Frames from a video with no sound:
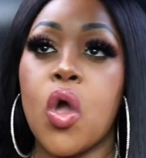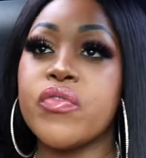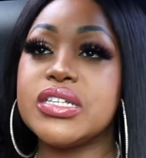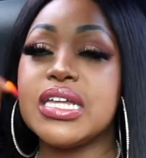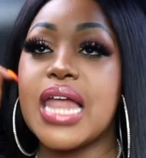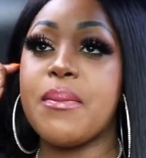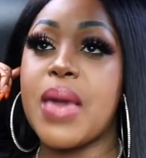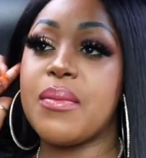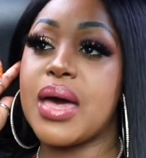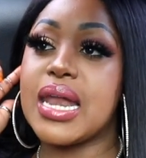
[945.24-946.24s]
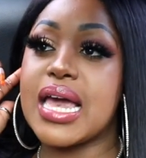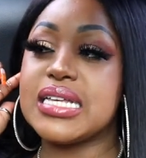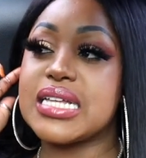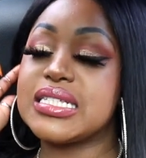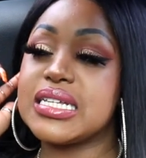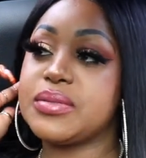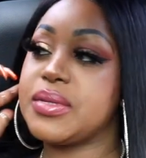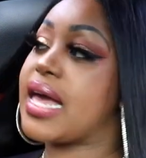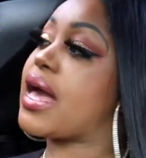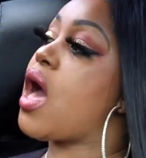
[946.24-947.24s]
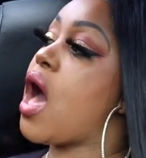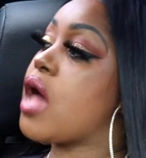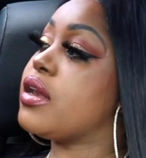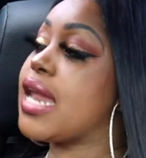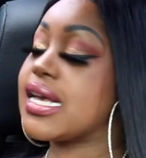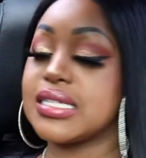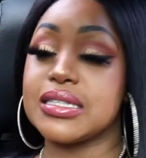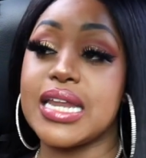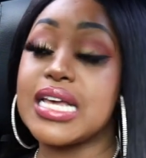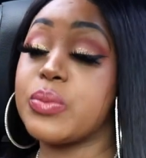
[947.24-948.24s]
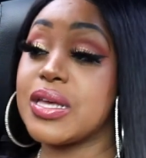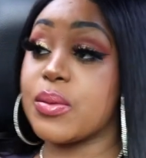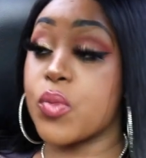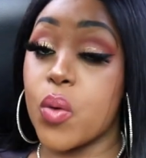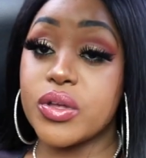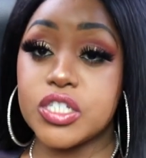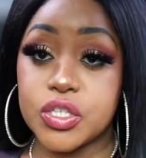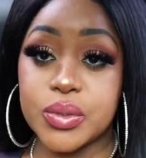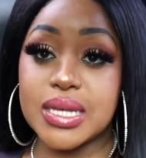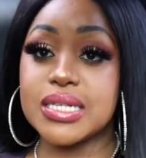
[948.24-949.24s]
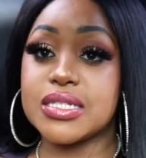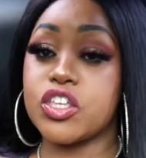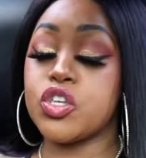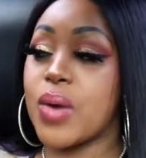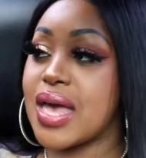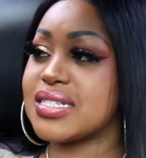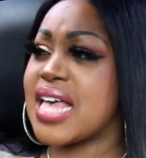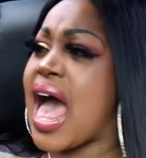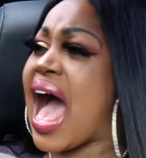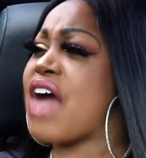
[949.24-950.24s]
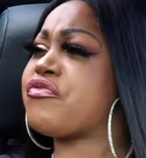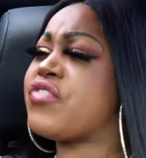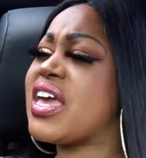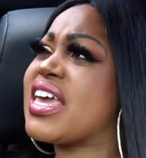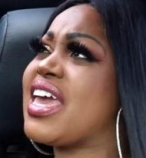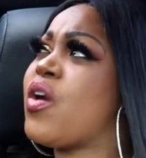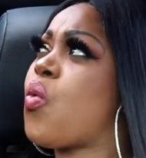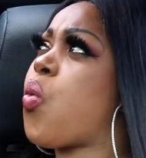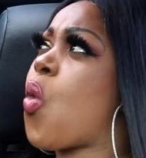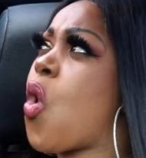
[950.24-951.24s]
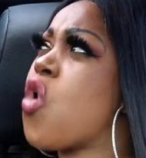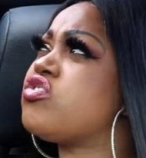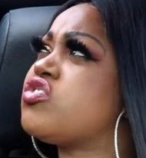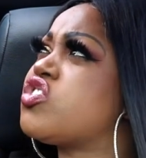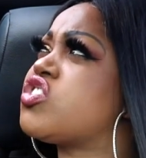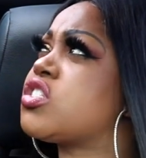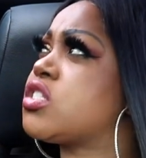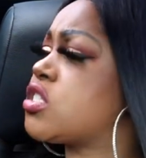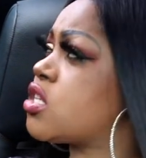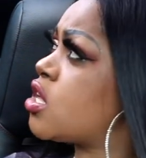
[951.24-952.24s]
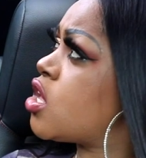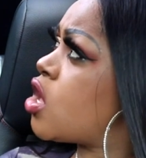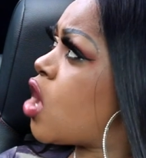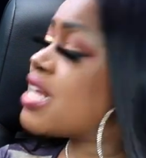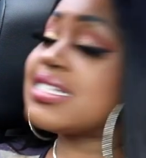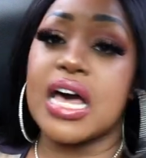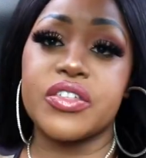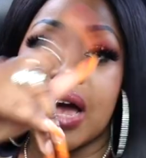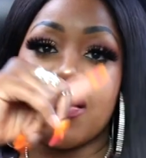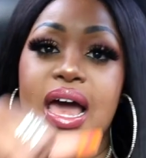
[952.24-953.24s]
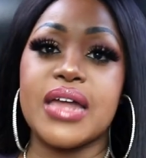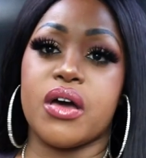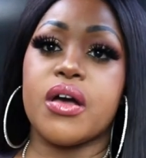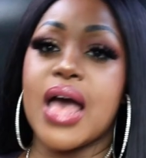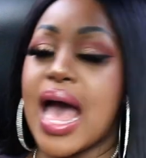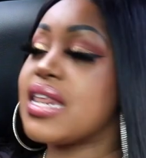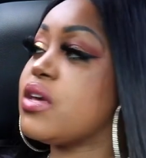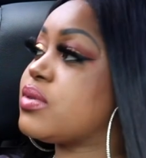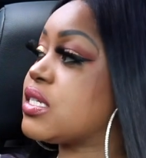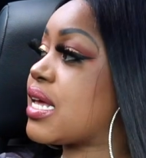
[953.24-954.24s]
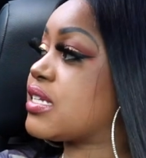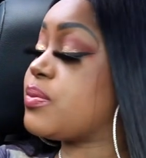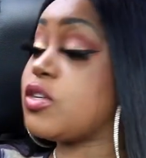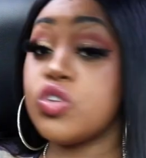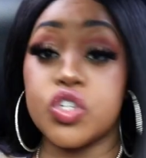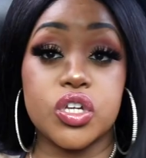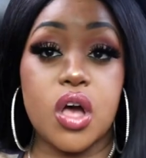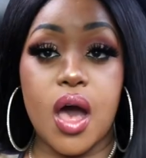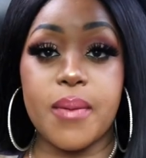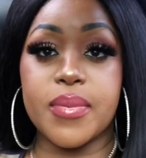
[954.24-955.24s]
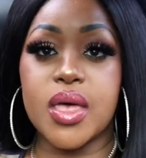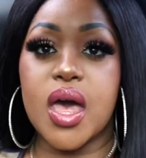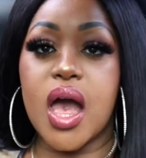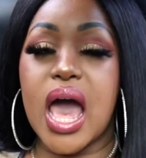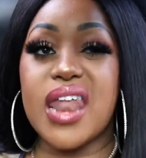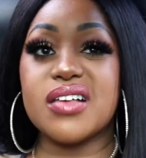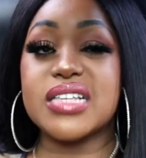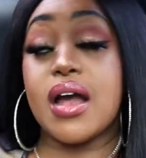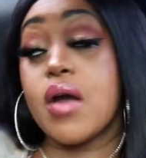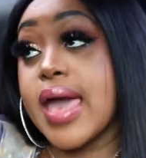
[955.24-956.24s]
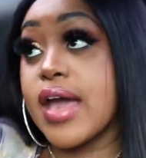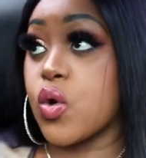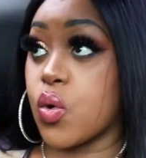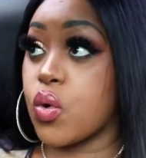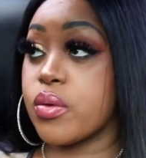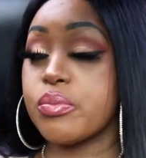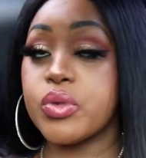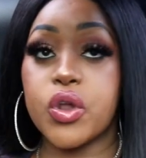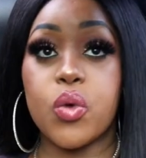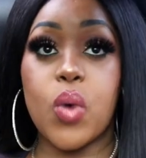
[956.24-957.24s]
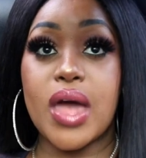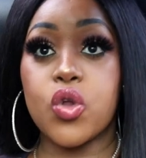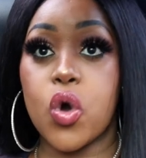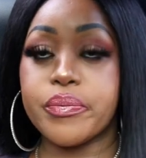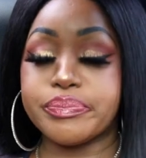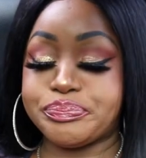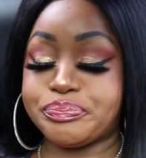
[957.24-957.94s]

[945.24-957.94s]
obviously like my man like he said say to me like next the next place i'm going to is the us i think it was south carolina and he was just like to me you should come and i was like okay cool you know why not